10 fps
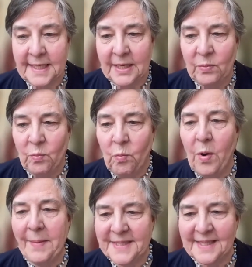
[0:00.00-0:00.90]
the
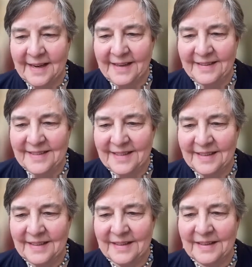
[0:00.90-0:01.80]
website
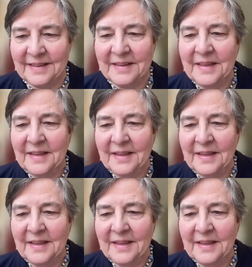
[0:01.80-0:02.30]
uh,